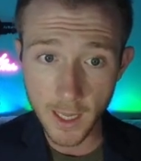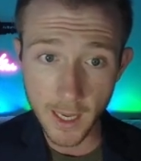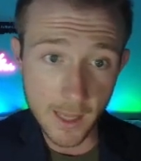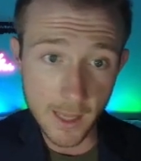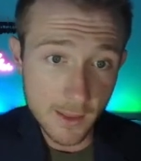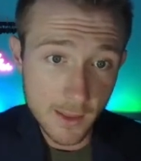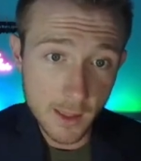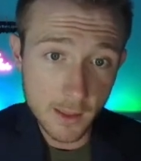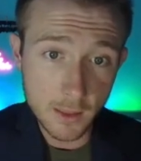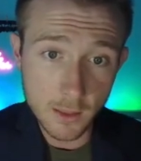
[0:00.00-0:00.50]

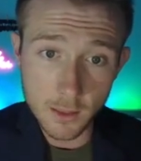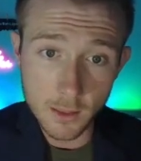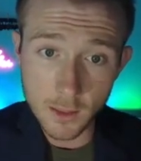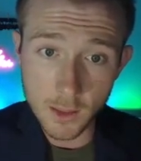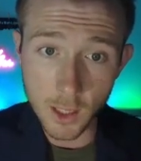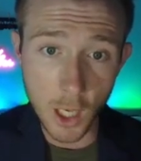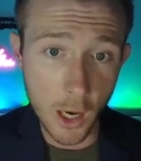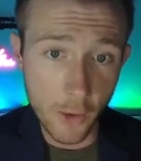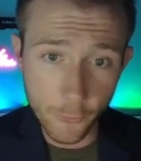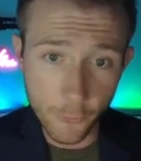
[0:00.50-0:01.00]
and that
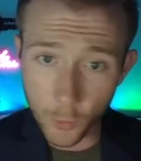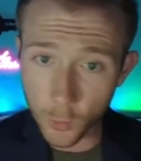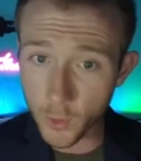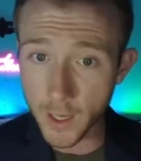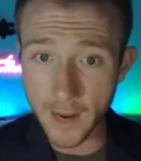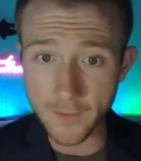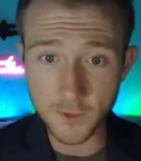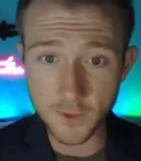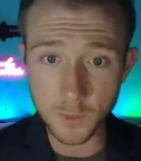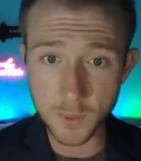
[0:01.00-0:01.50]
the offer
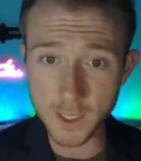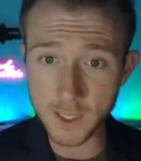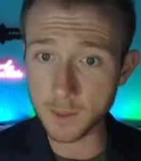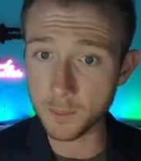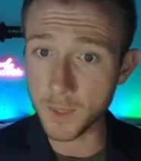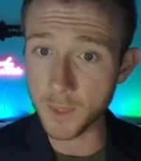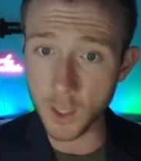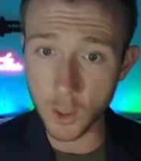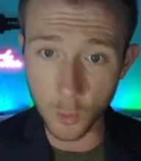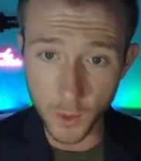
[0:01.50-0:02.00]
would have to be
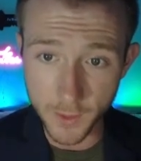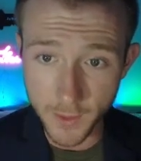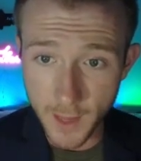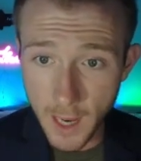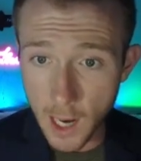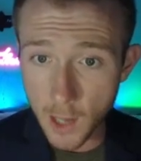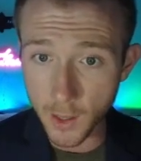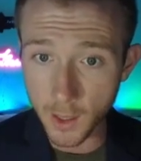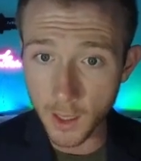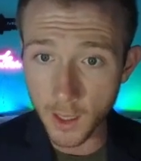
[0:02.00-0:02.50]
submitted
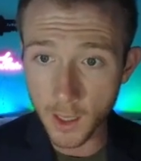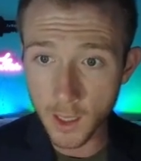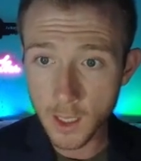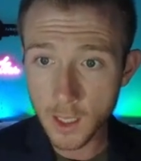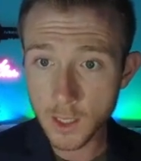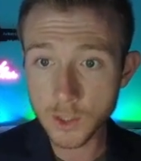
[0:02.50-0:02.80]
without it.